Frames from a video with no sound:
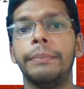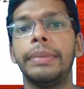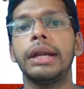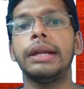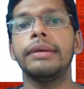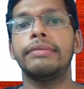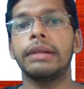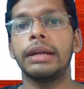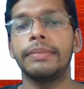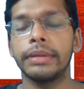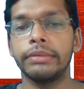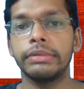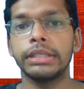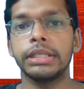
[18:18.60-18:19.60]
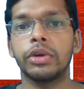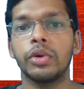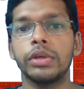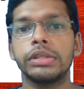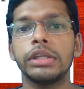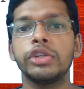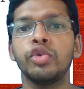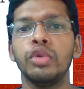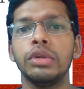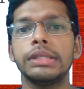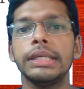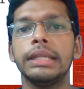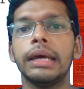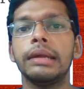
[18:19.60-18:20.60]
different previous year questions, you will
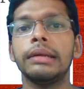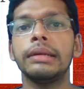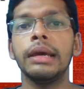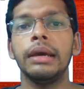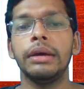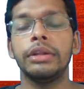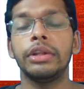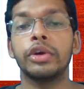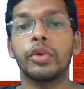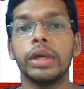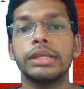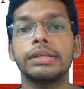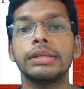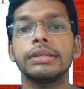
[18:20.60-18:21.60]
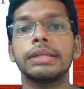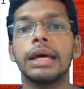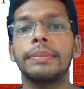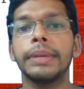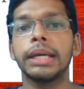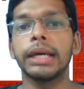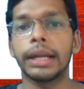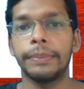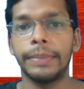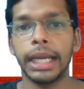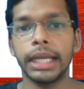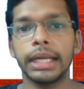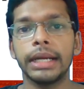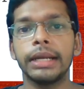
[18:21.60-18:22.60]
see that the questions are being
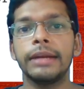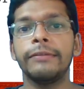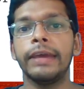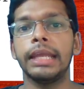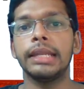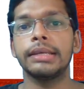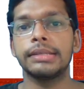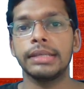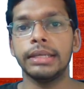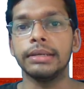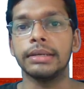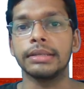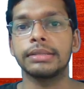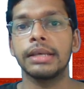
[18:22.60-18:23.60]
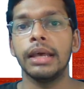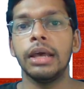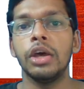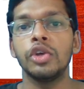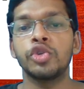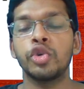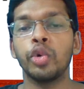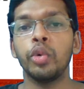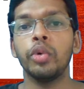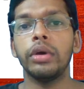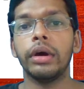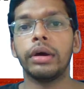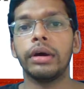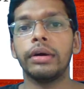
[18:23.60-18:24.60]
repeated in various years.
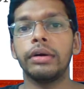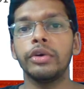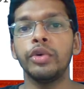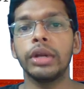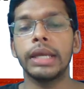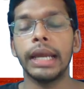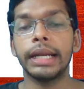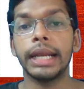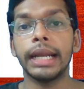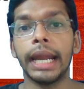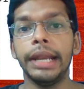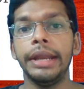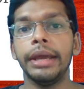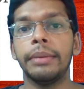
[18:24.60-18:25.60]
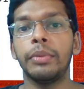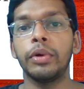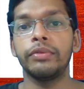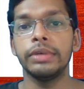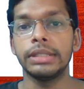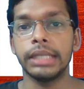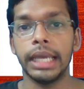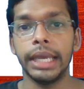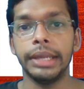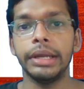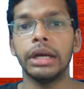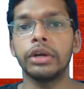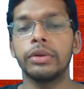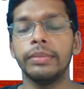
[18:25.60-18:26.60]
So you'll get an idea about which
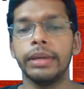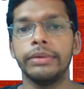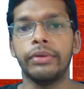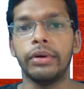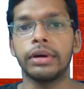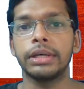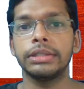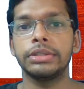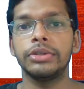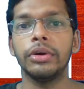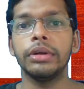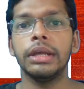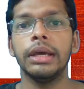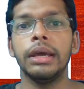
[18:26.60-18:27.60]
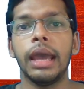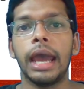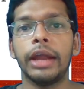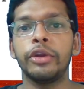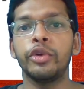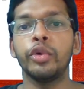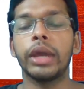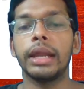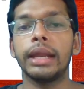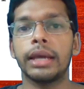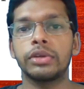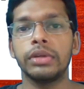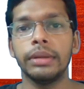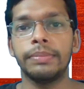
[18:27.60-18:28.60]
area to be focused on, and you can
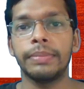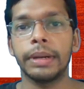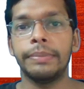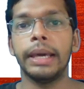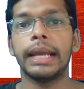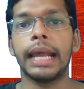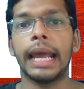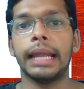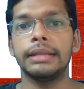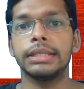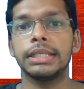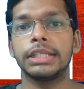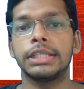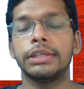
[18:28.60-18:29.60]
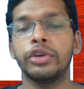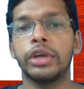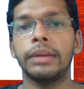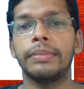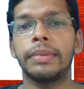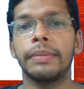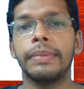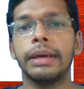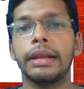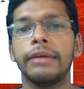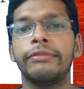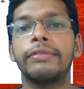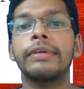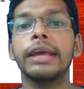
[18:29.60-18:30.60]
actually prepare answers. You can prepare
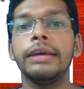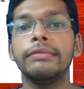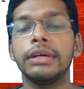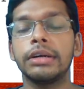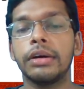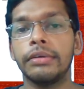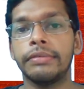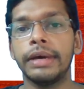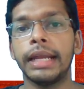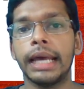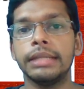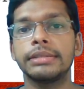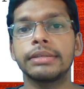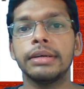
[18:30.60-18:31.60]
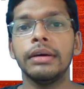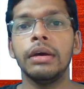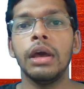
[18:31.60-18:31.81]
a framework of an answer